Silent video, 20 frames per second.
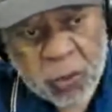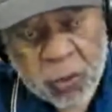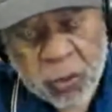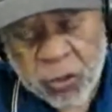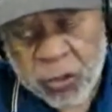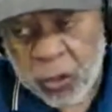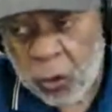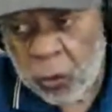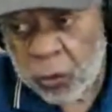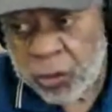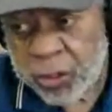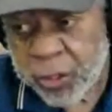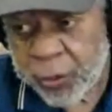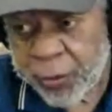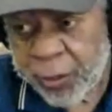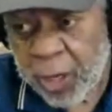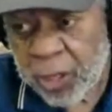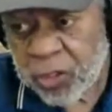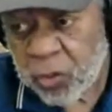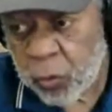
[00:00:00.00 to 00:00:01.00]
So
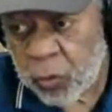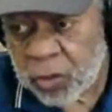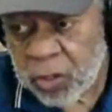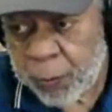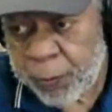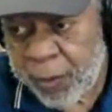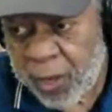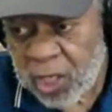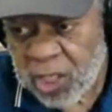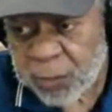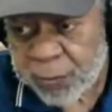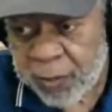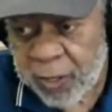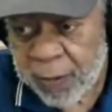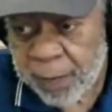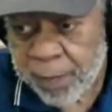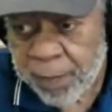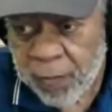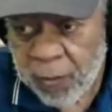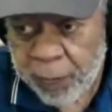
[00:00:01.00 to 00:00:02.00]
segregation was a punishment.